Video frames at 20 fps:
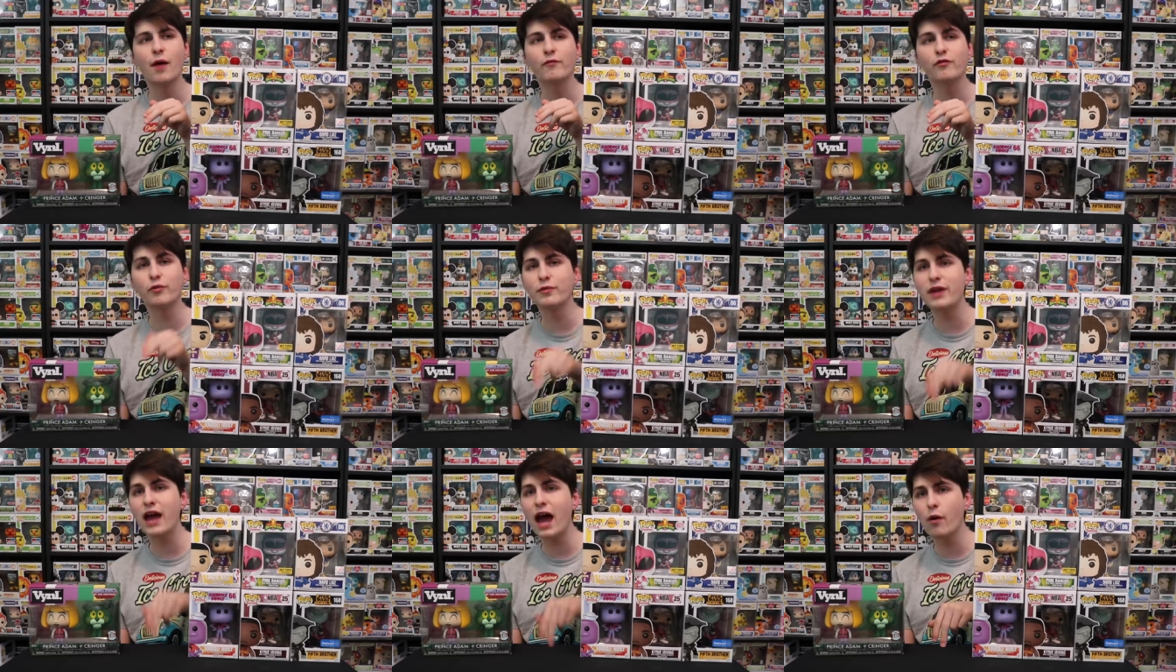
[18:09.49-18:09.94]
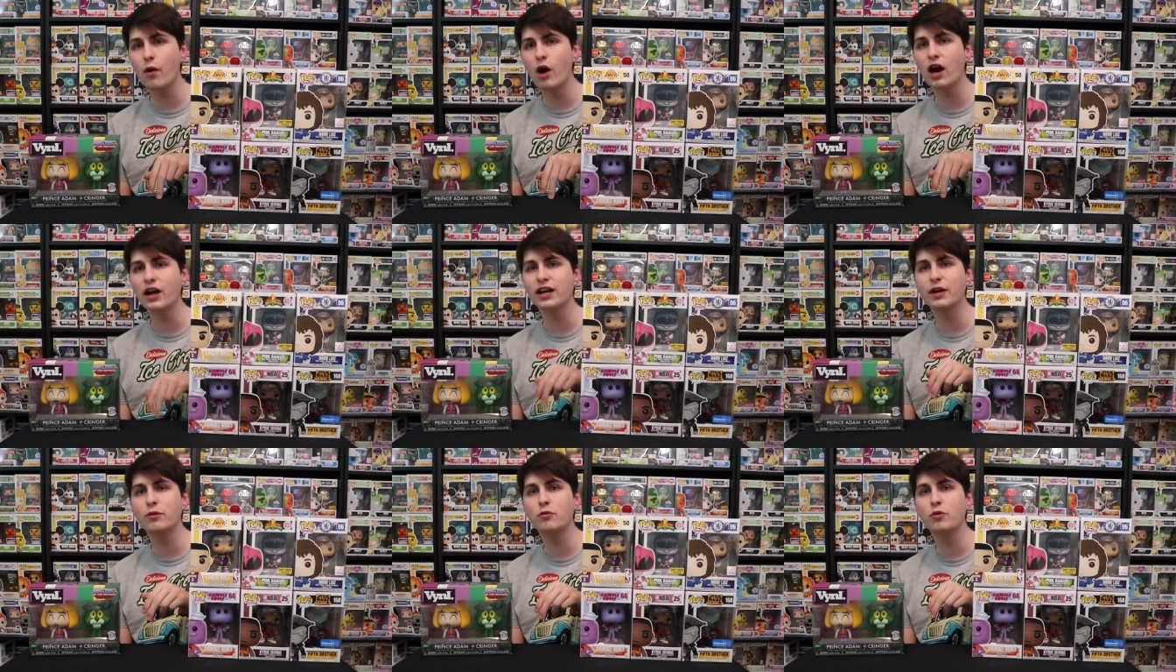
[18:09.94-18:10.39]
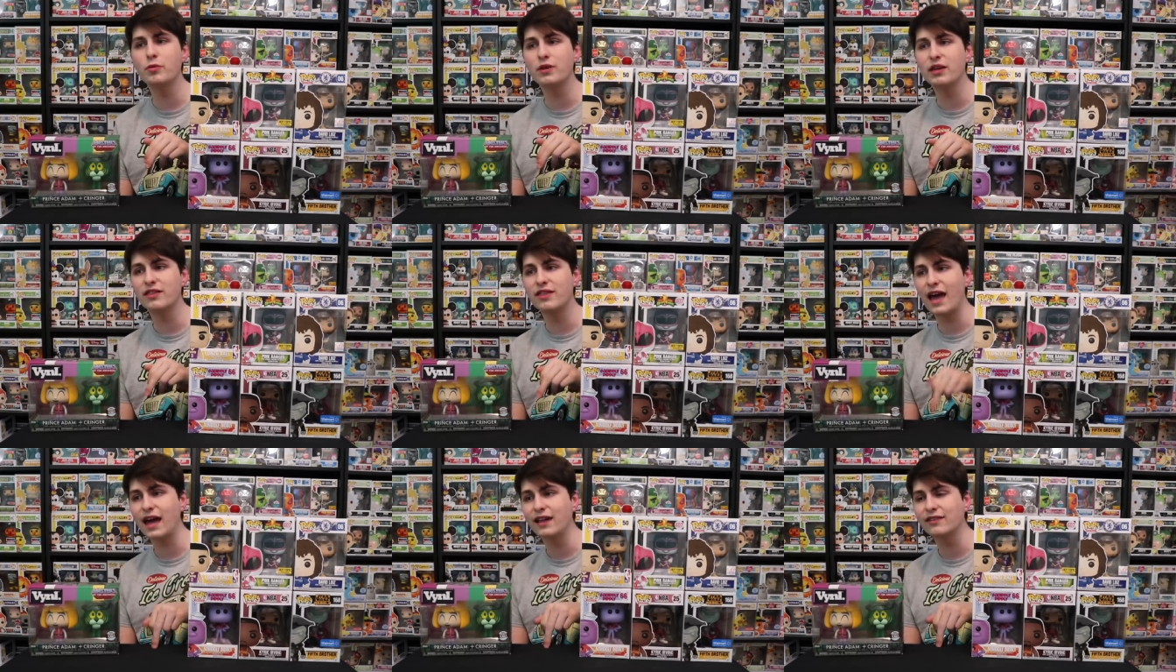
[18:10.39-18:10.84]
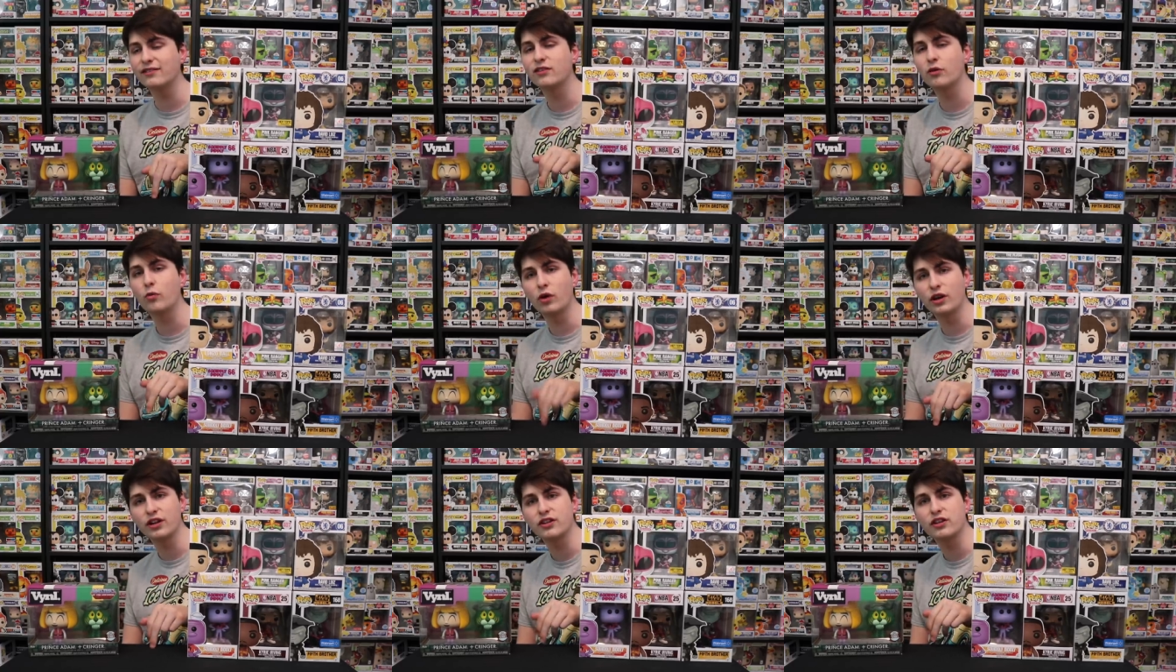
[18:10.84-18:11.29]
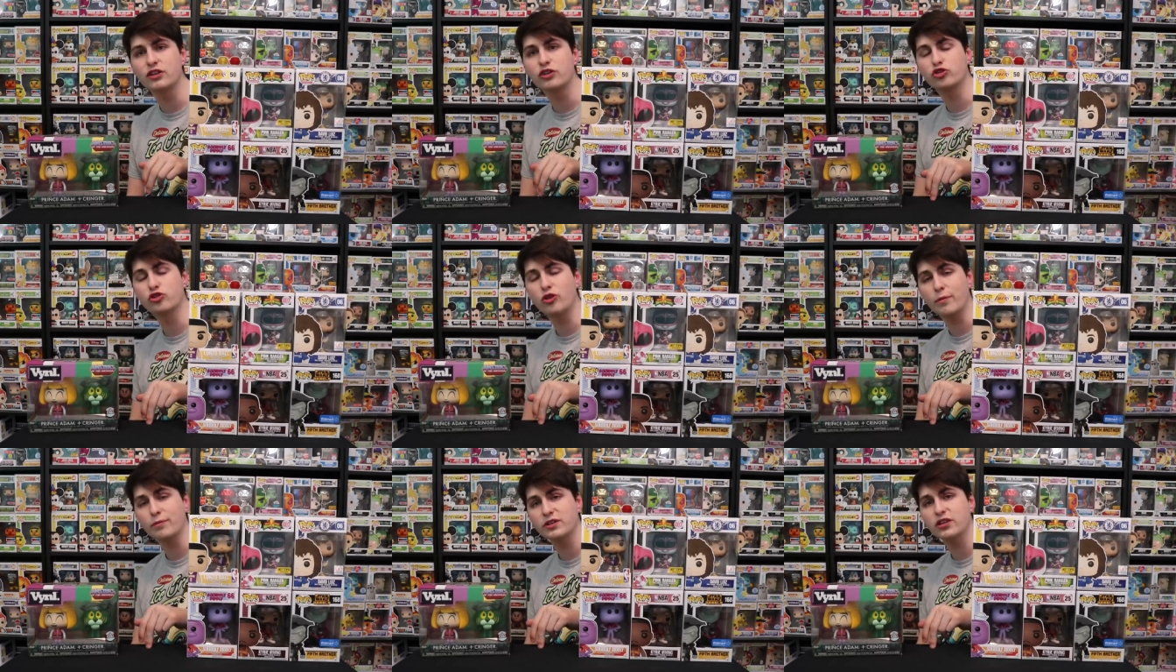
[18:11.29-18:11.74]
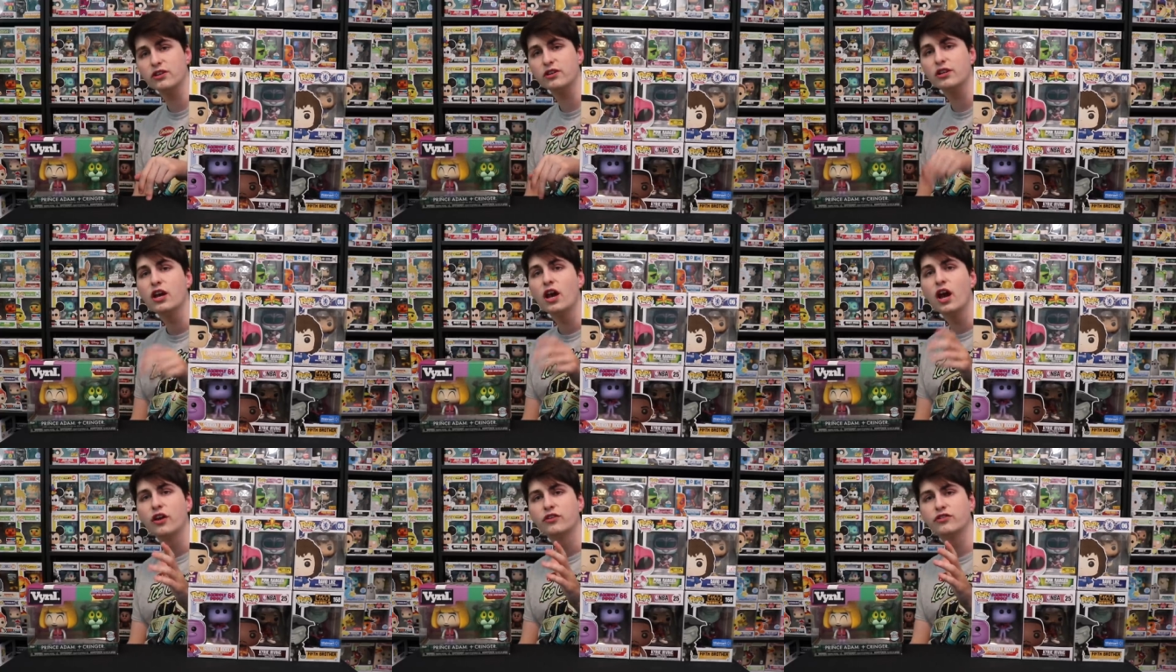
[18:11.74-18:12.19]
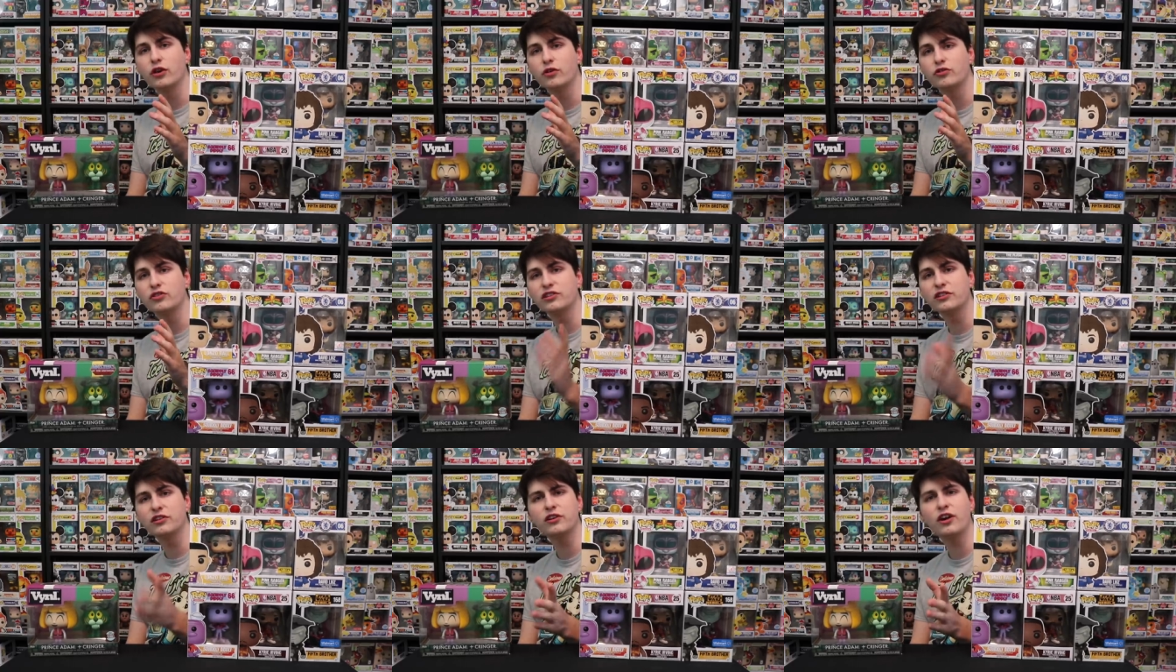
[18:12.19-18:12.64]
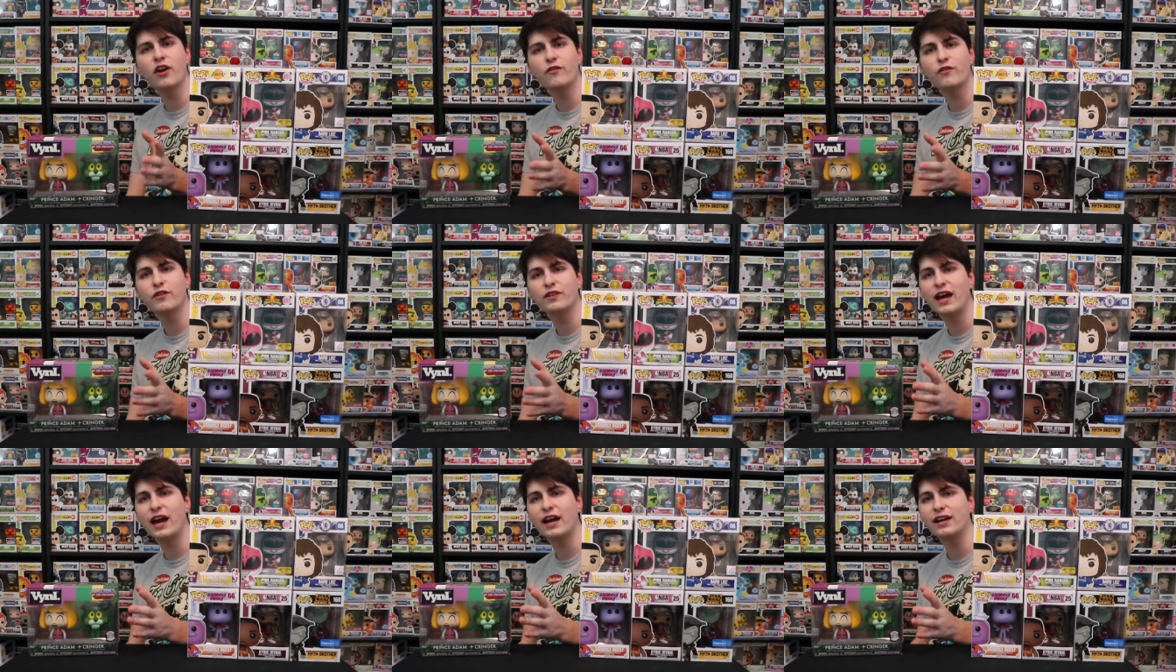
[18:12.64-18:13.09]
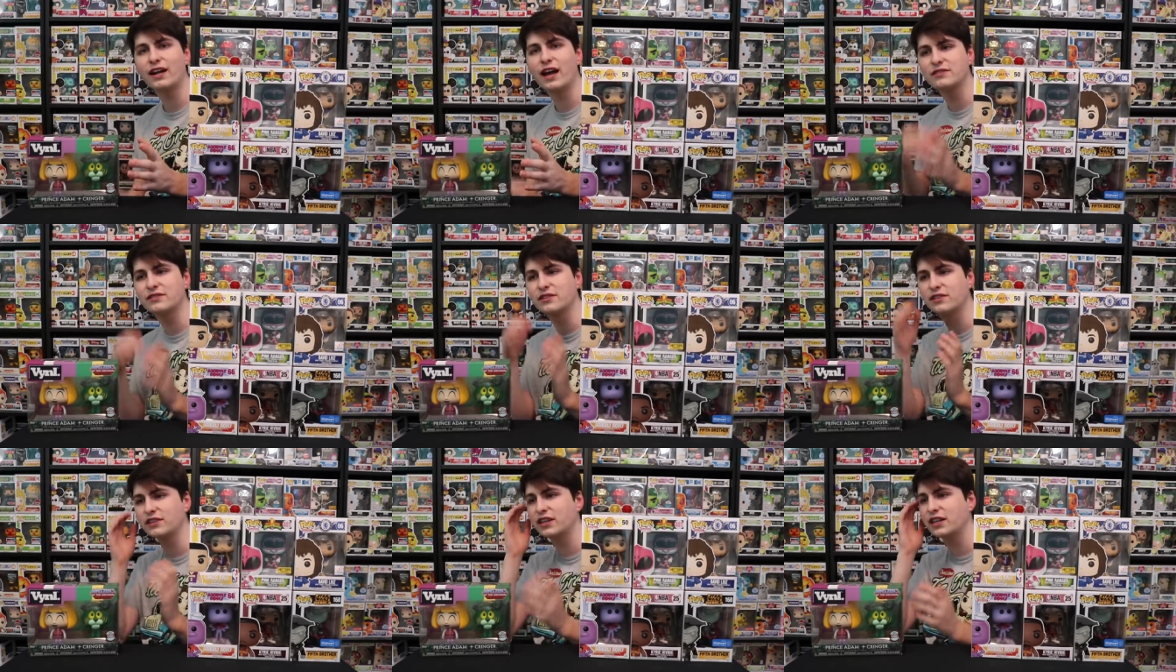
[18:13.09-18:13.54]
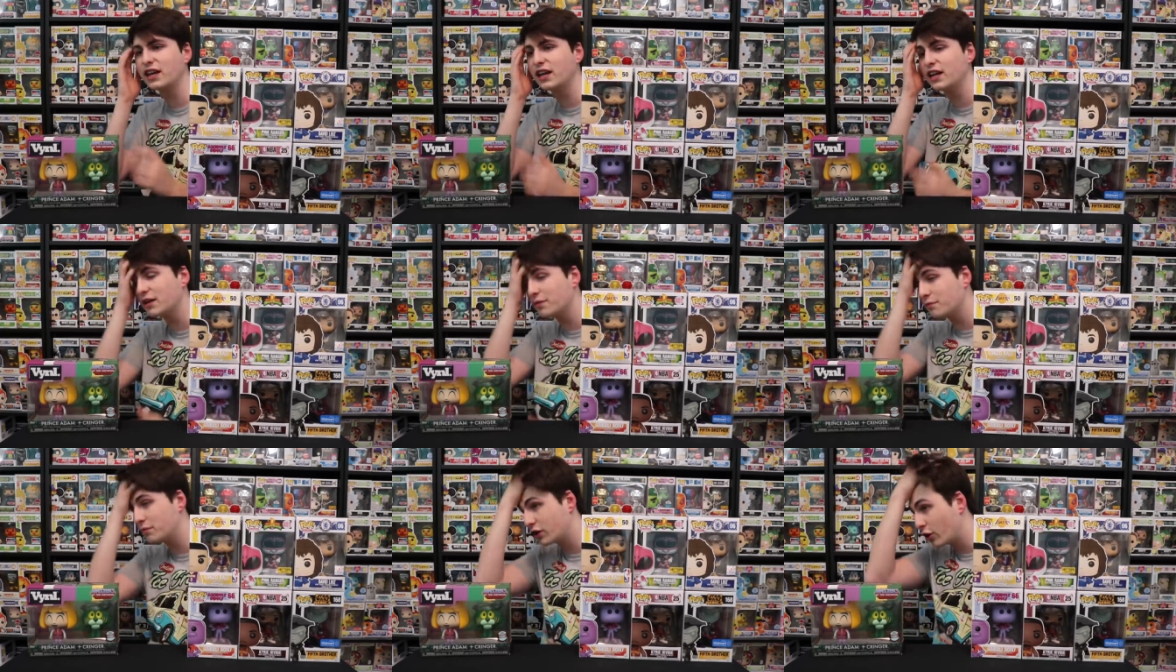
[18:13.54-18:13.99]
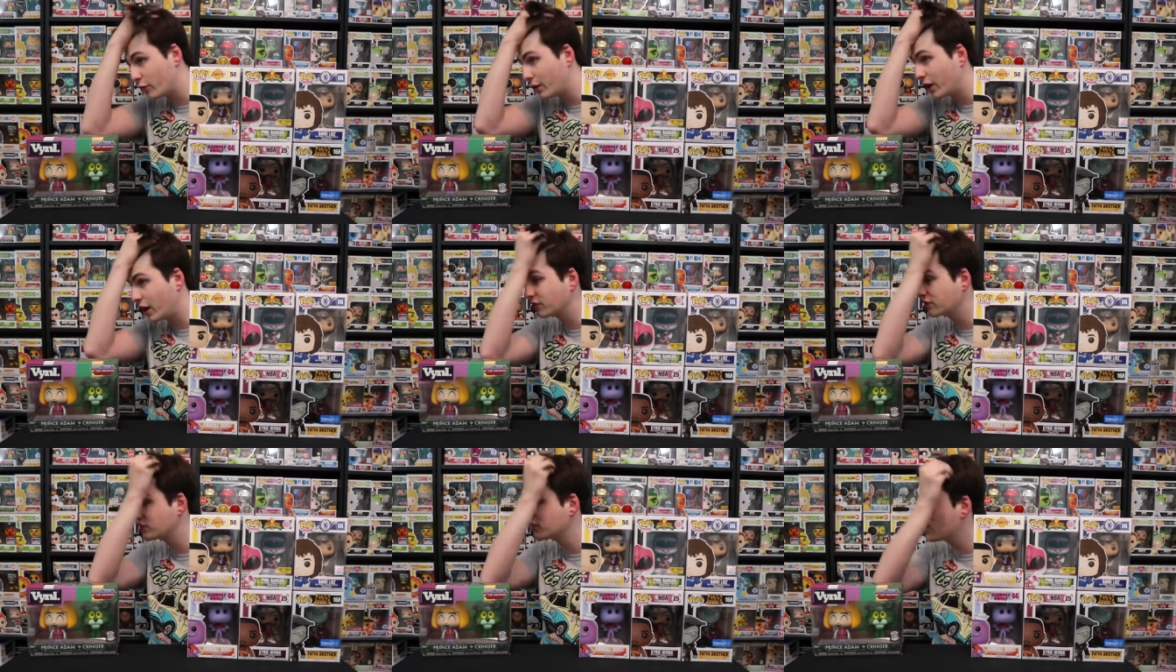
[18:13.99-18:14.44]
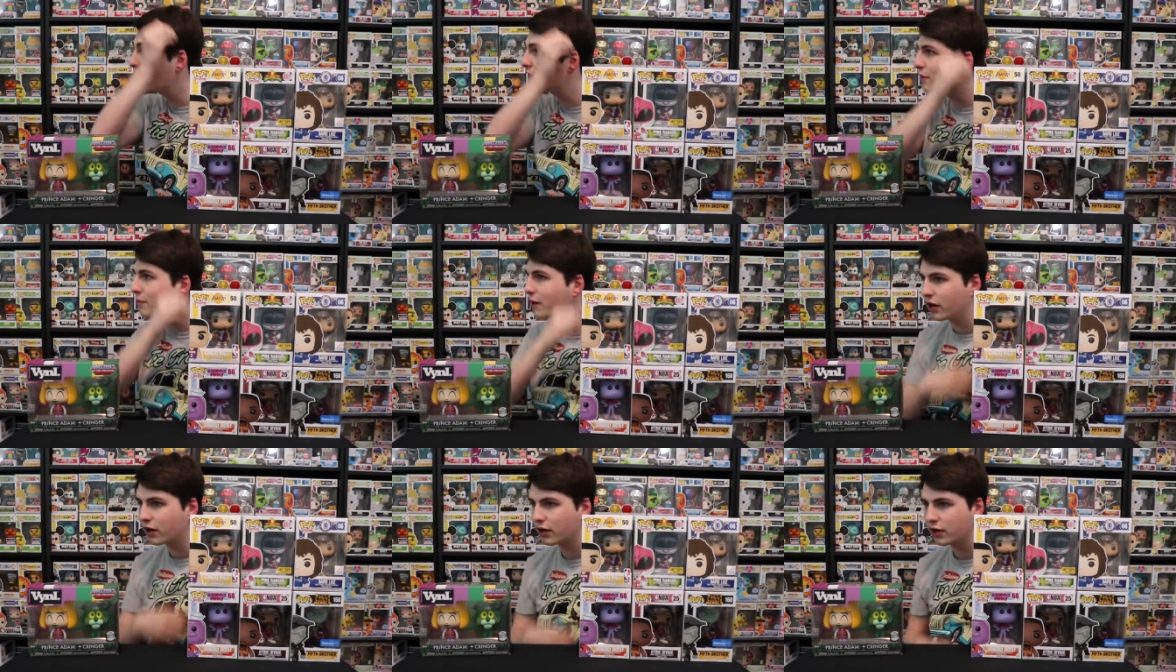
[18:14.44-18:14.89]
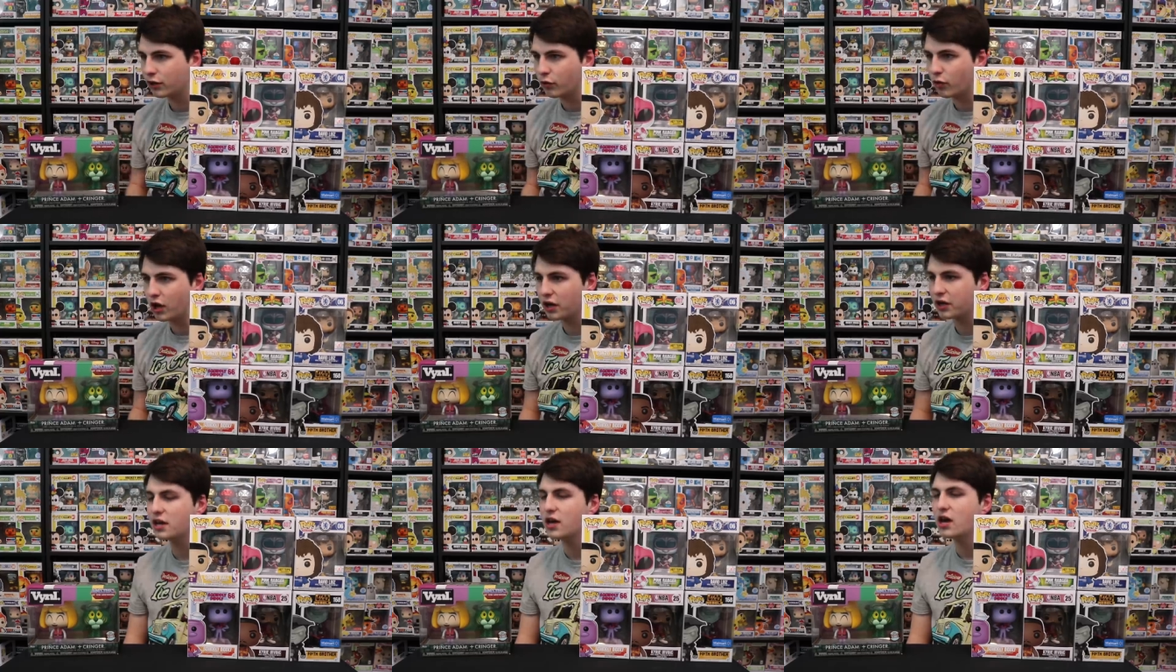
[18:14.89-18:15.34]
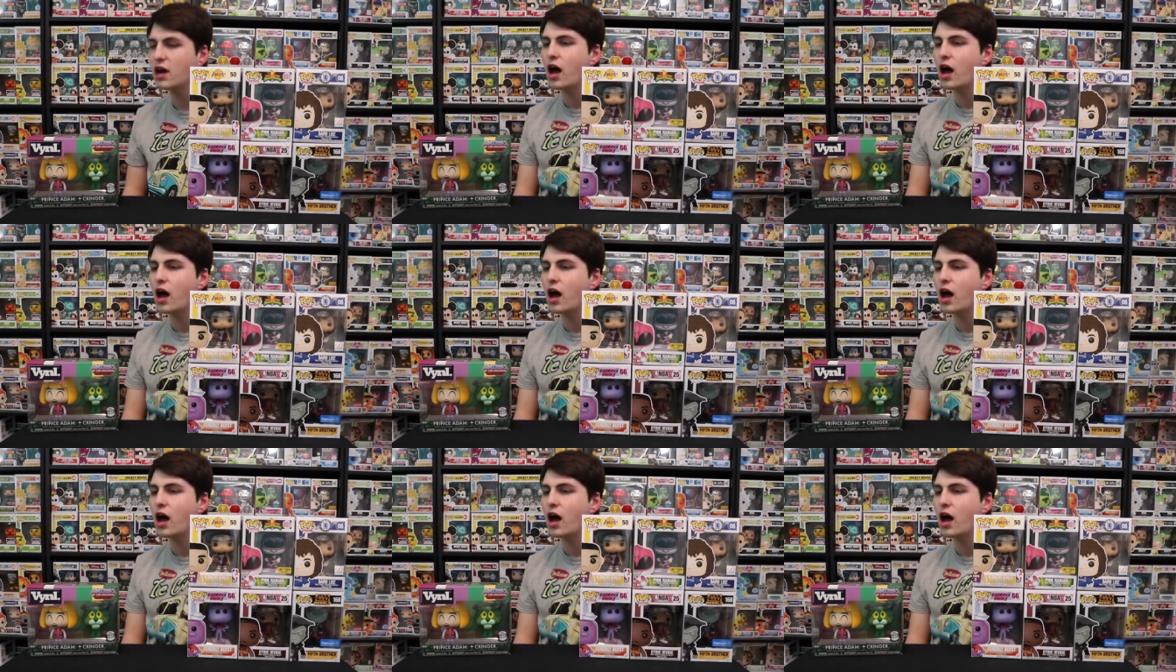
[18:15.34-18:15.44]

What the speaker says: From now on, it will be, that's the one in the description, so just look out for that, guys. It's a Canadian P.O. box, not an American one.